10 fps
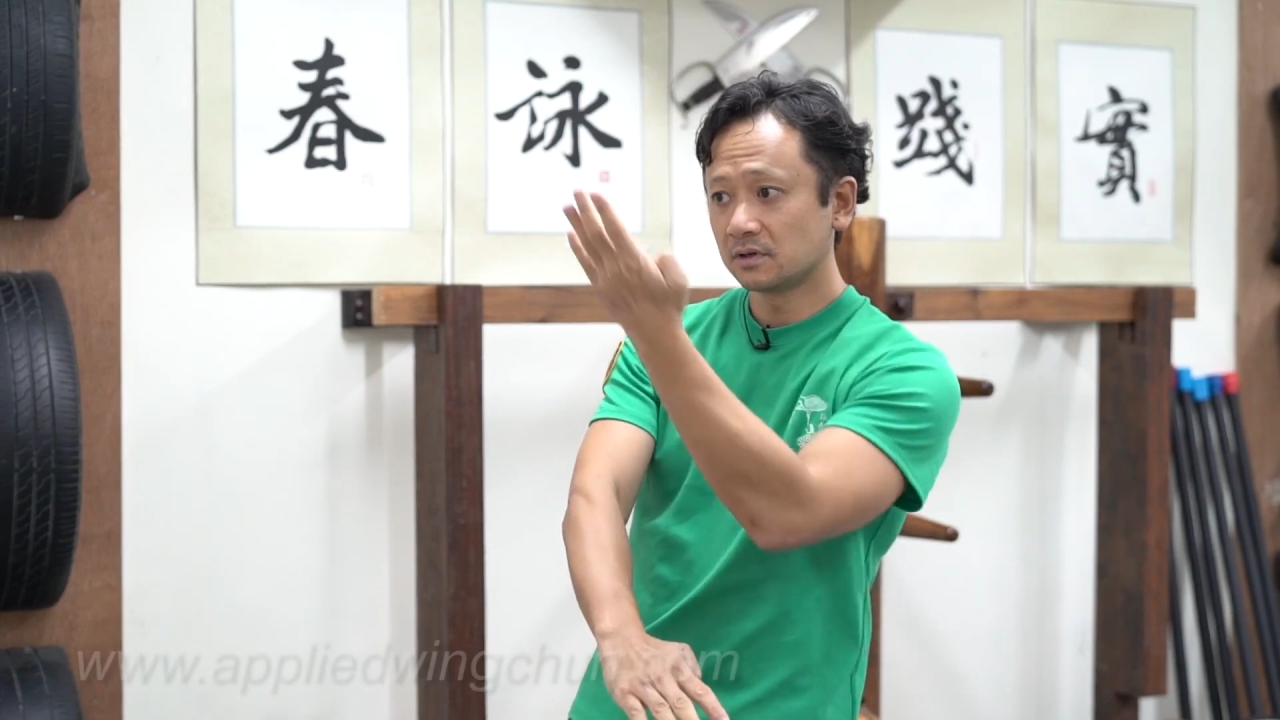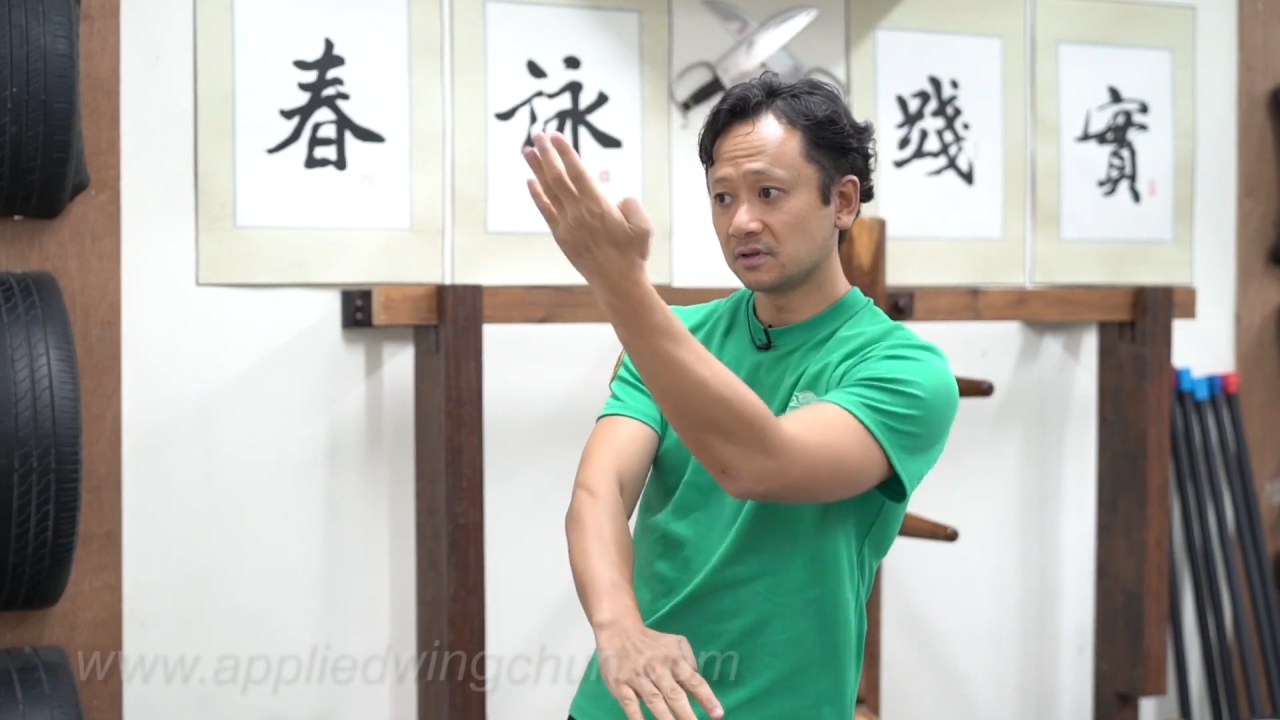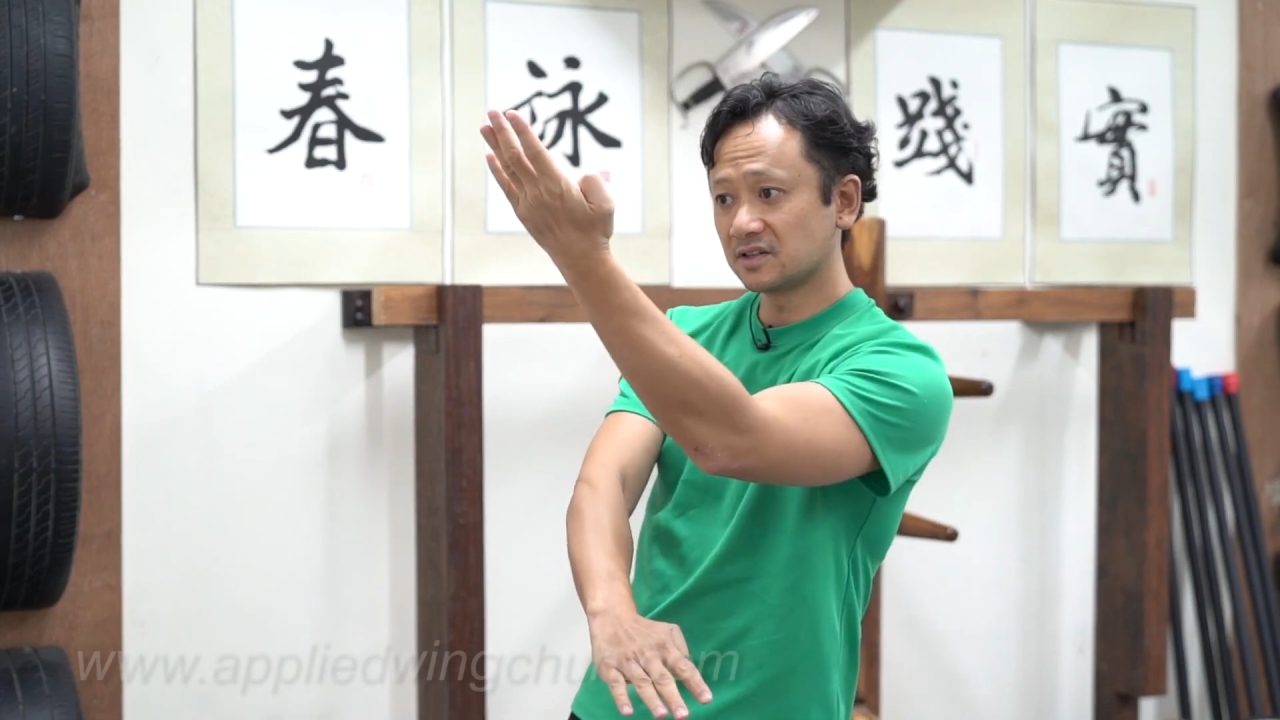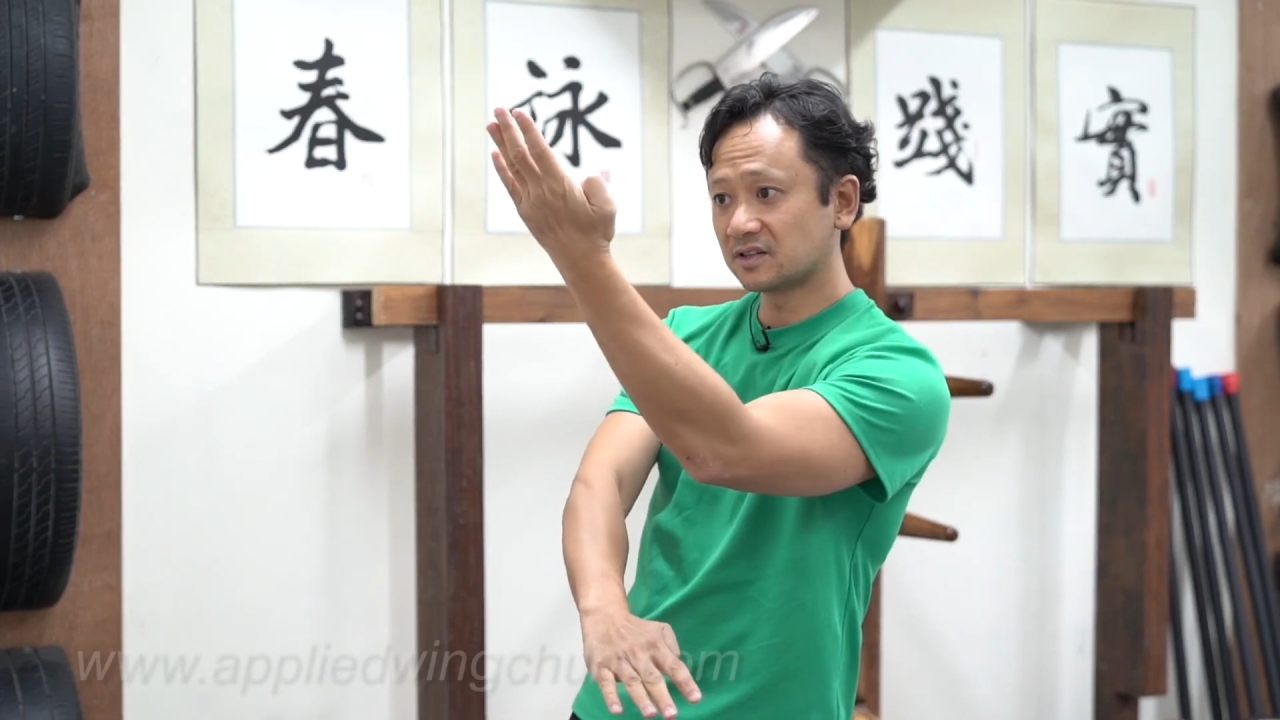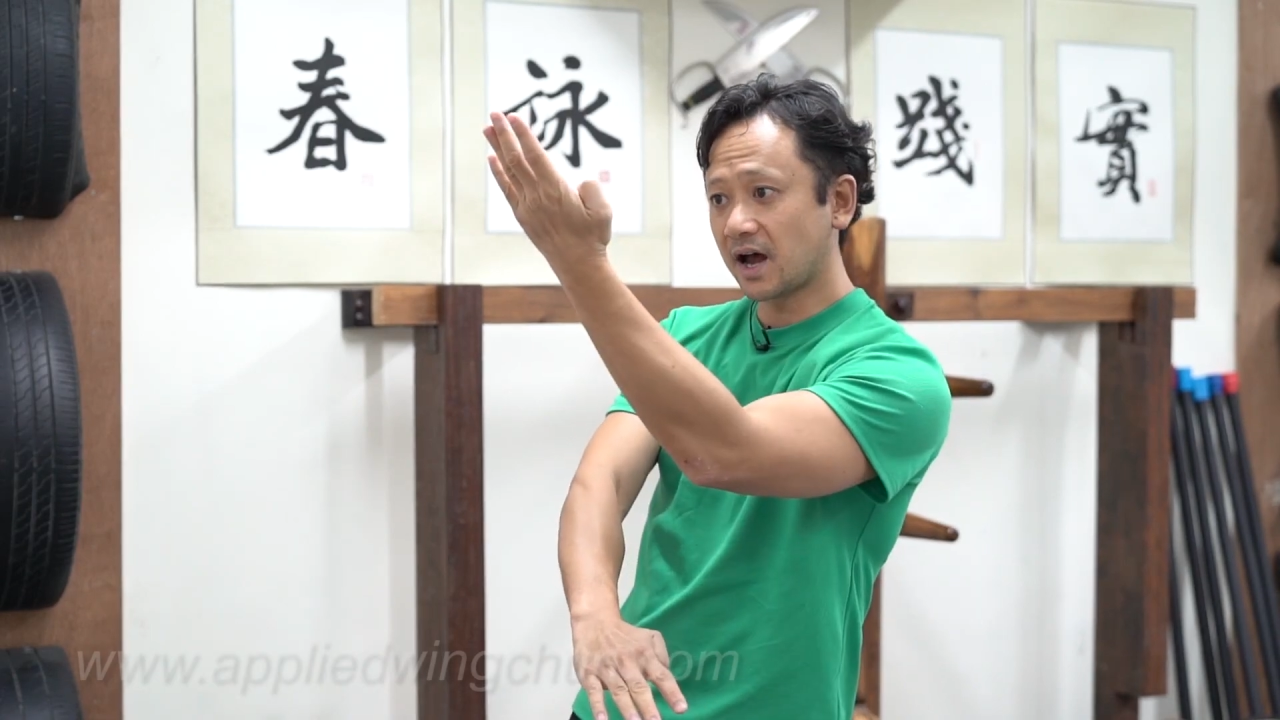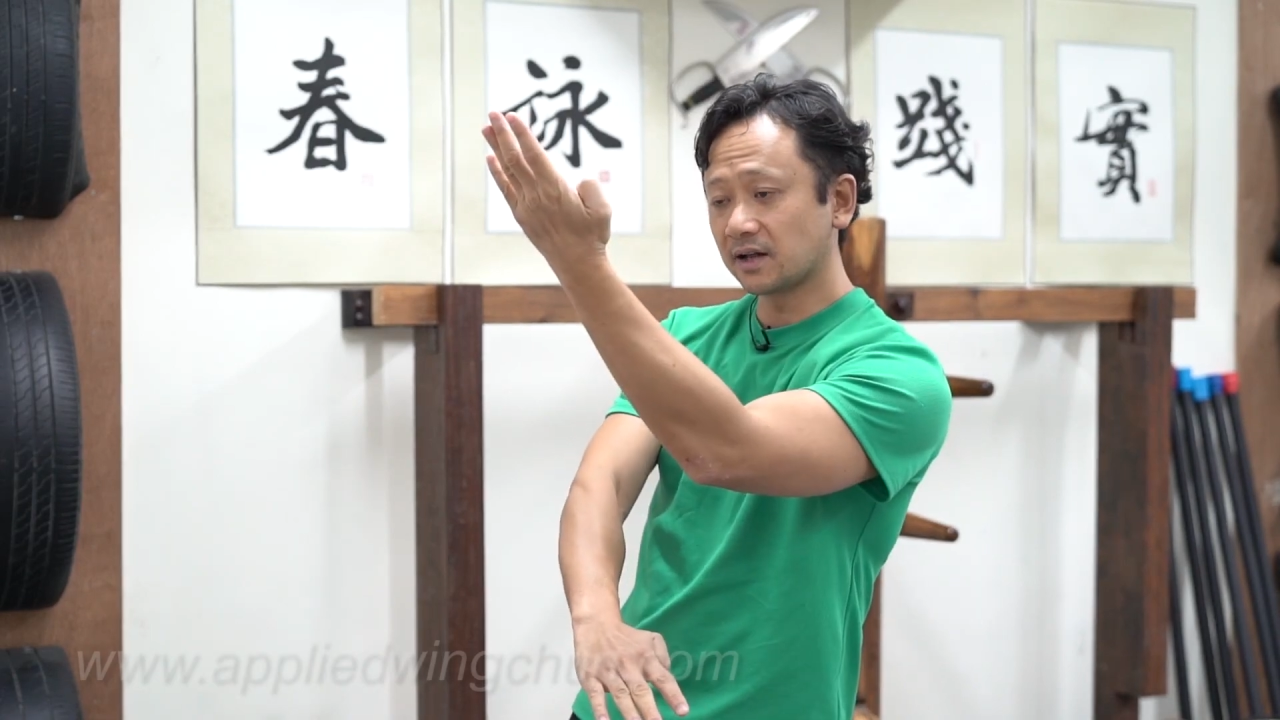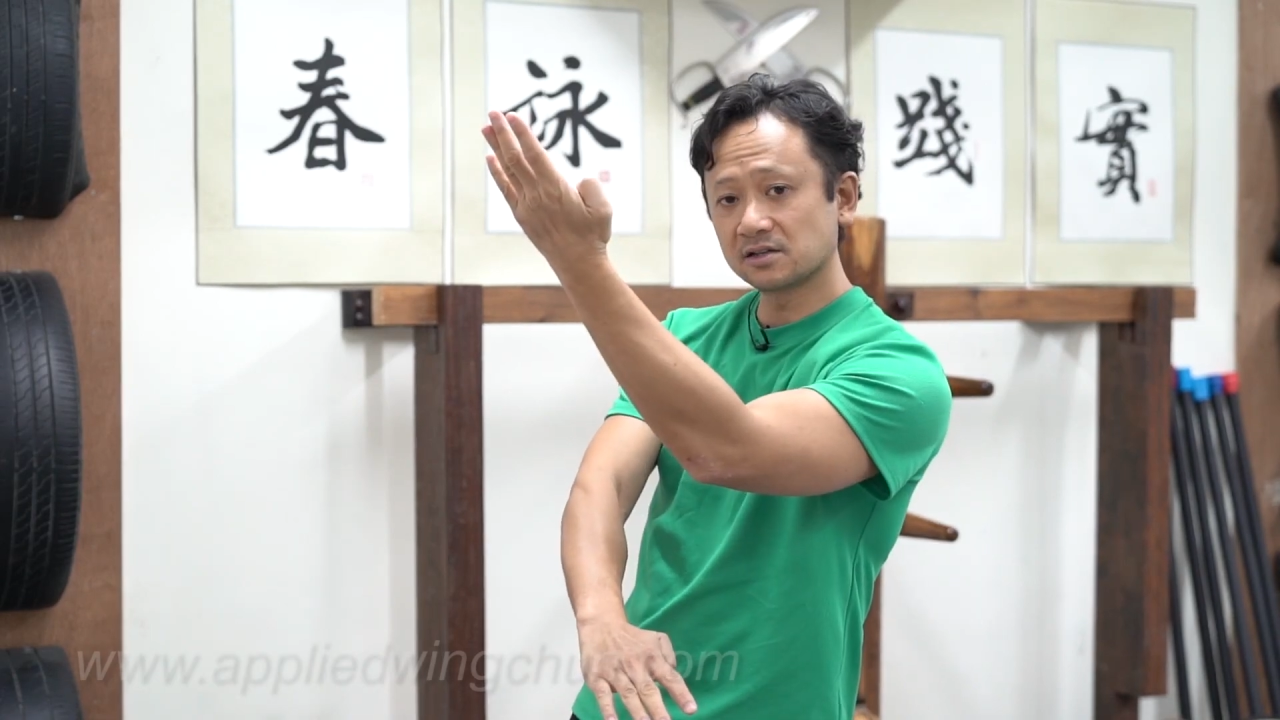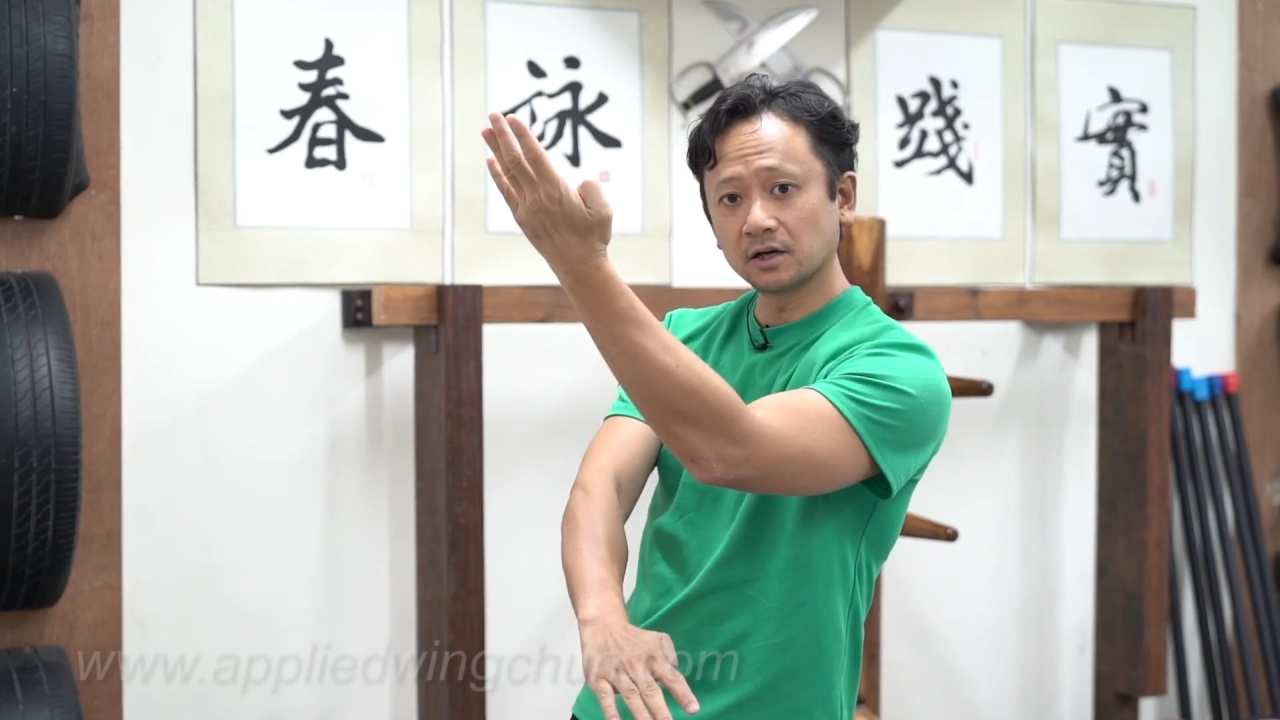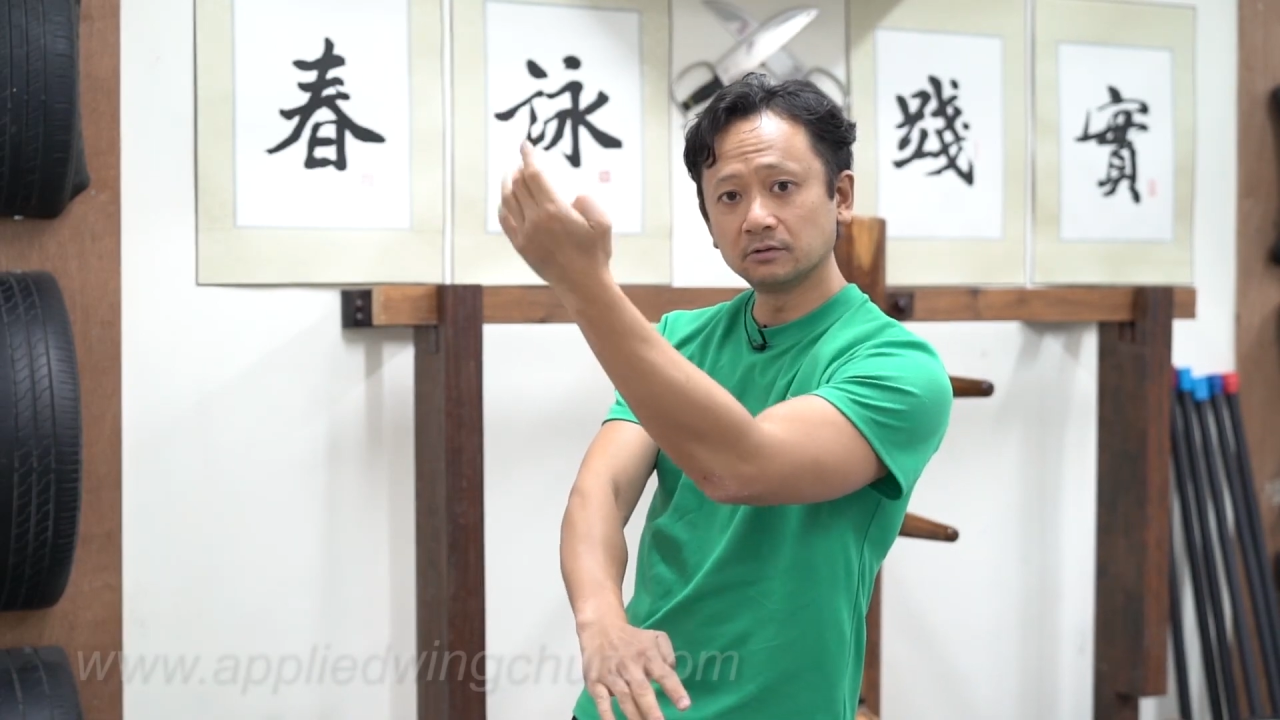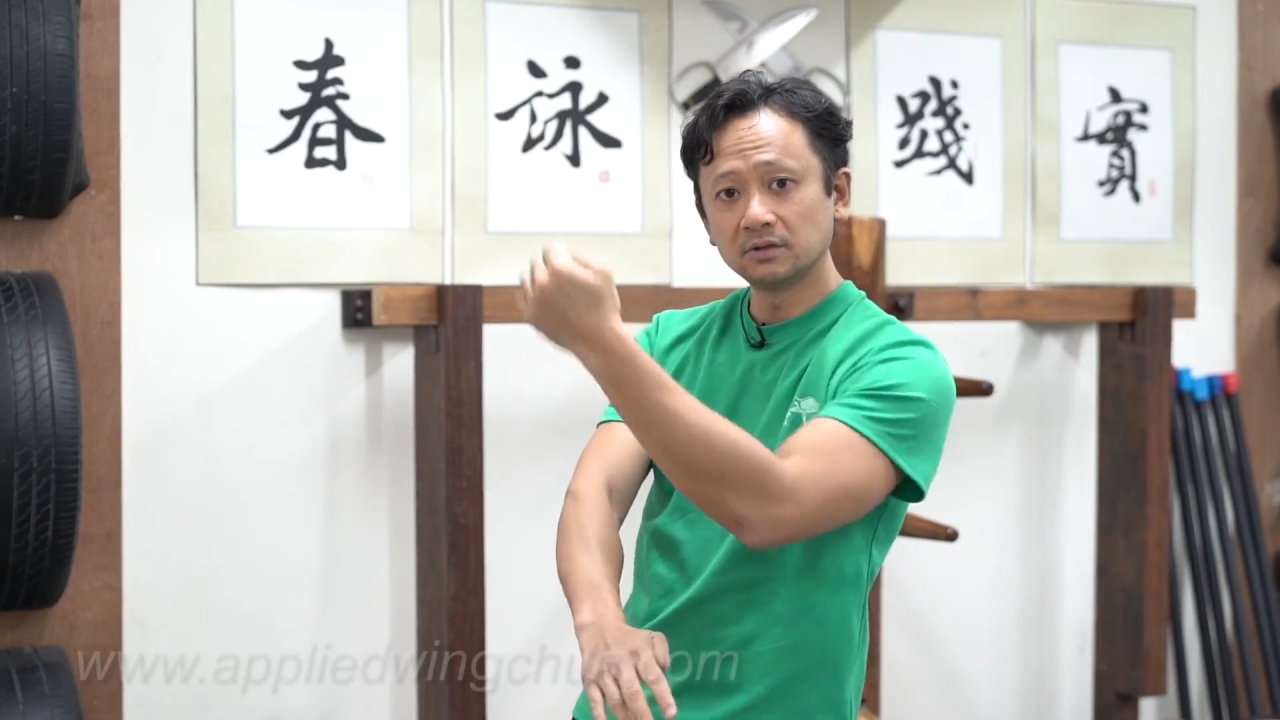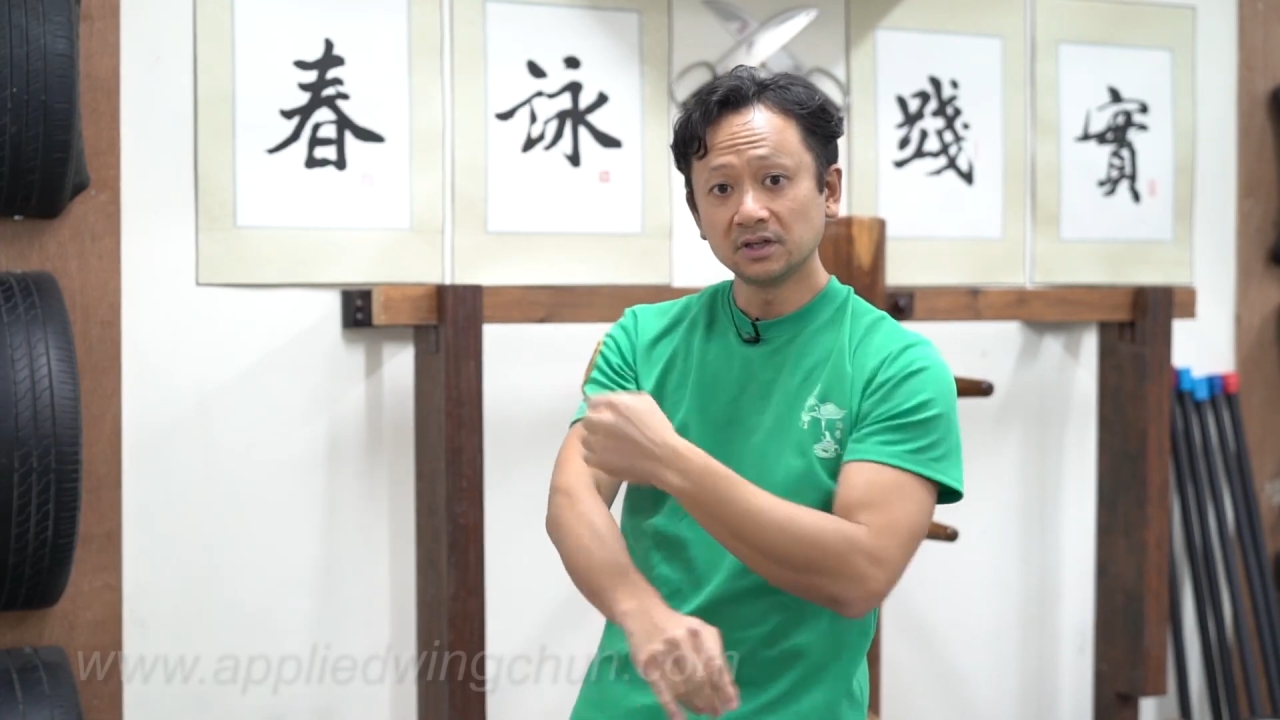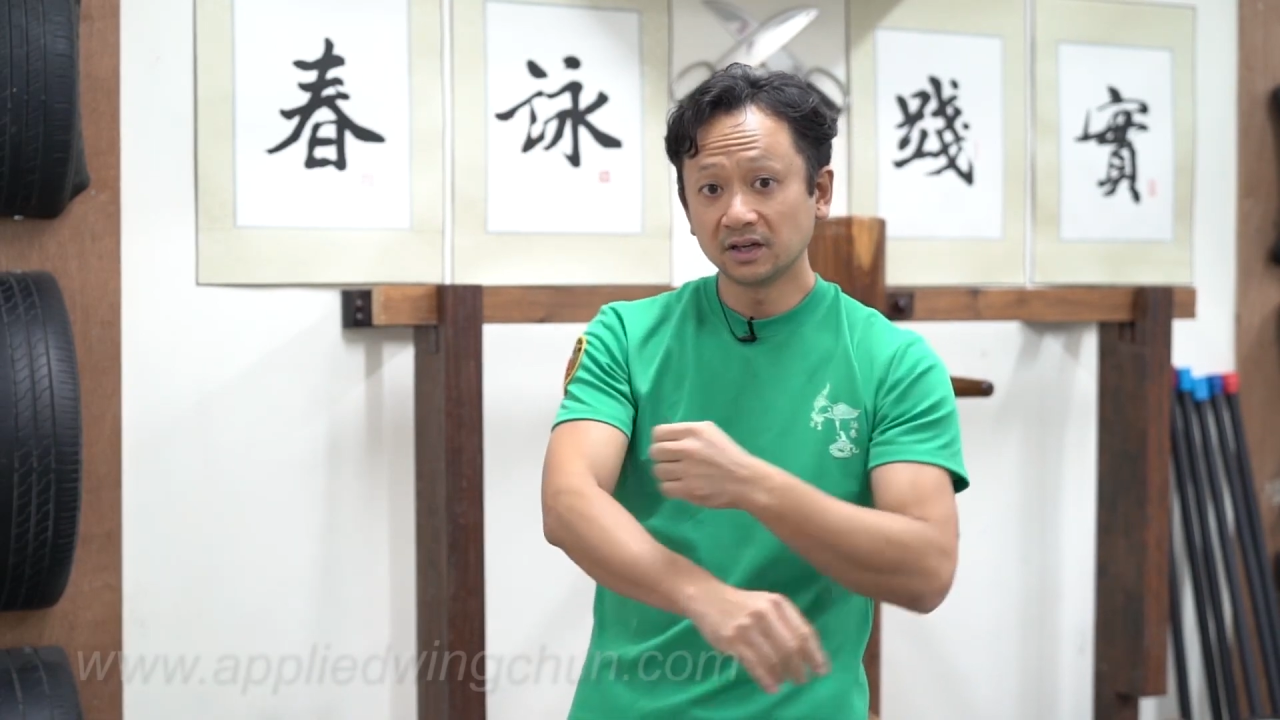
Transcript: This is tan sao.